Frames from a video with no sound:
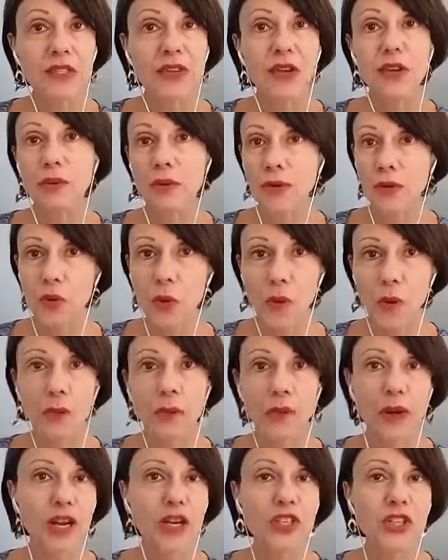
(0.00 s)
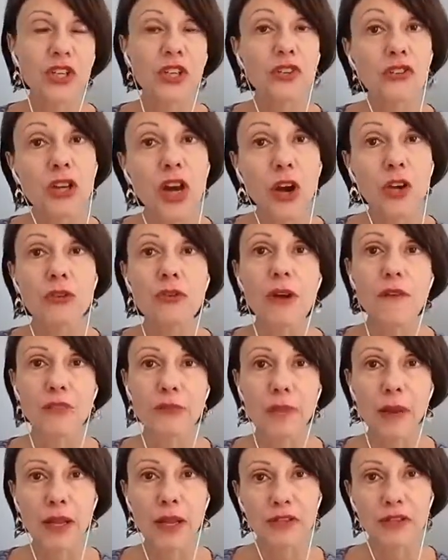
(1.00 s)
owner with a corporation, you know you have to
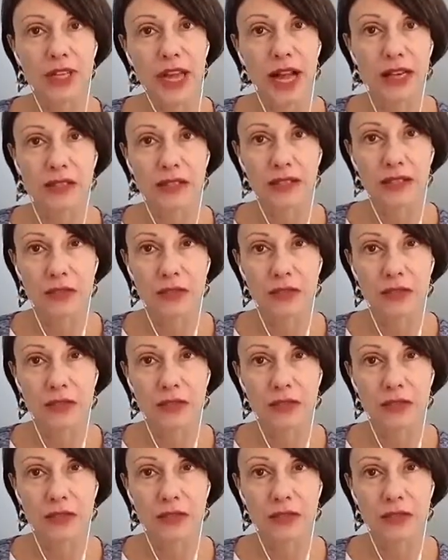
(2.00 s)
pay your taxes